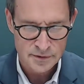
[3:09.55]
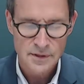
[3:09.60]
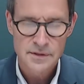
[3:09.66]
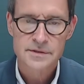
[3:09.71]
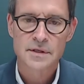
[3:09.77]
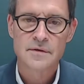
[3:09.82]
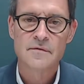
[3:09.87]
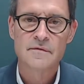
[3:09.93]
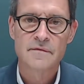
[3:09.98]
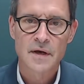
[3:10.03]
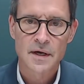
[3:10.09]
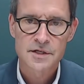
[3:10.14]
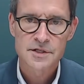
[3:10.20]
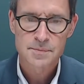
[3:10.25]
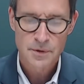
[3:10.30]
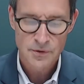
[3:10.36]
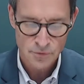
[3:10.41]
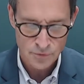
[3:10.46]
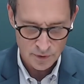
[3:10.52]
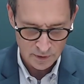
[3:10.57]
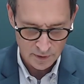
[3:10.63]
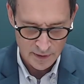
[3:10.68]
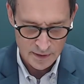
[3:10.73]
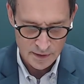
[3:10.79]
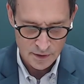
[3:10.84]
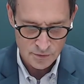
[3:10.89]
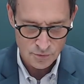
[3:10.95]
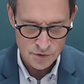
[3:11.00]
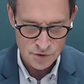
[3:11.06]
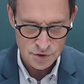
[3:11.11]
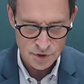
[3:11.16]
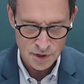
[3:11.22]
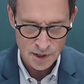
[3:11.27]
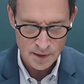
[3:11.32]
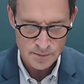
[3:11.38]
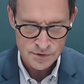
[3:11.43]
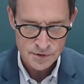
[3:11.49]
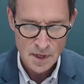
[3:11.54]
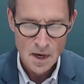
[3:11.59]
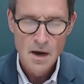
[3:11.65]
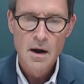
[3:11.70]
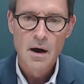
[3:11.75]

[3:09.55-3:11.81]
these investment-related regimes